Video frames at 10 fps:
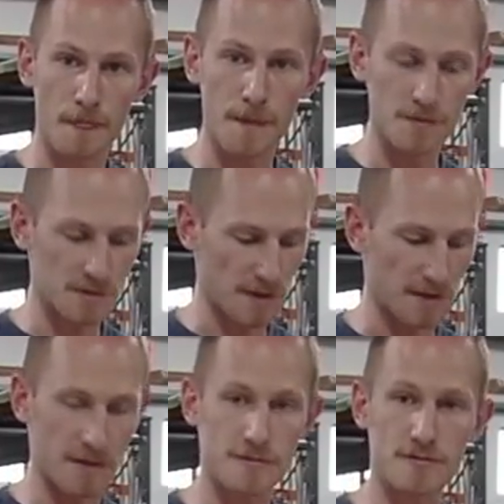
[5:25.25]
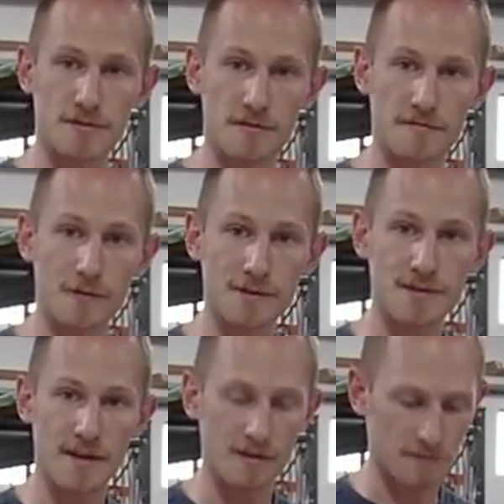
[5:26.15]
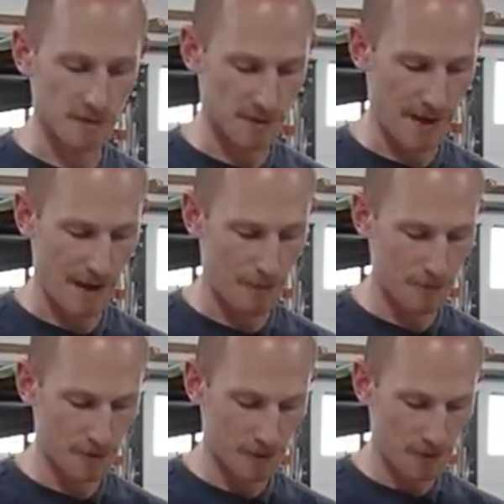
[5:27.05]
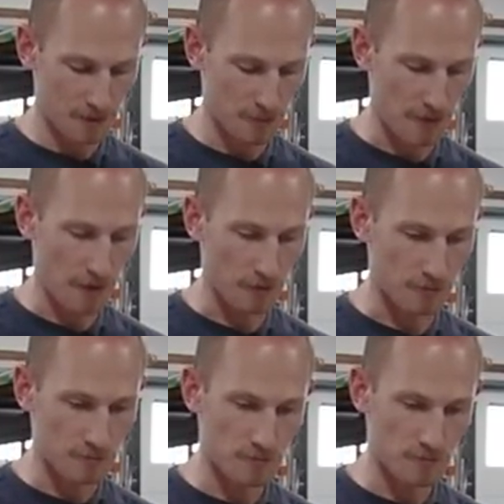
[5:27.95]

using that nitrogen to force it out of the tap without